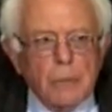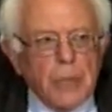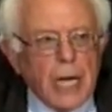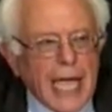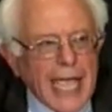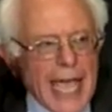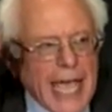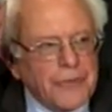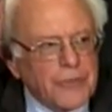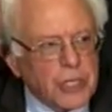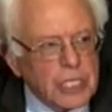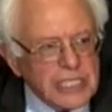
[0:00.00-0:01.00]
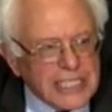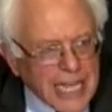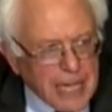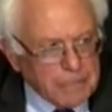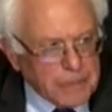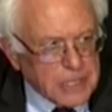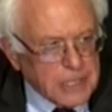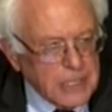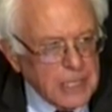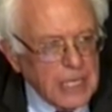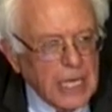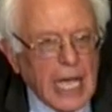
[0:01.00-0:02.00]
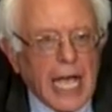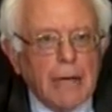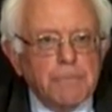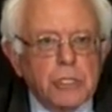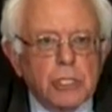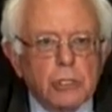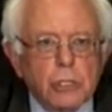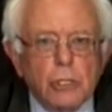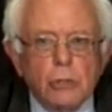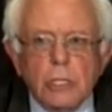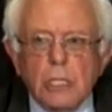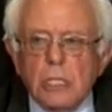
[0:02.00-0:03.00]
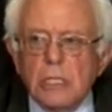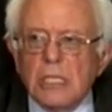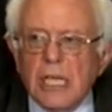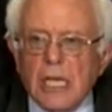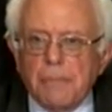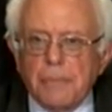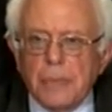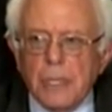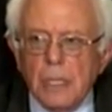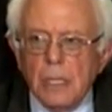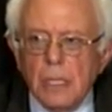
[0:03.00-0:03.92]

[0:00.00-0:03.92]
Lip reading: But I have contempt, absolute contempt,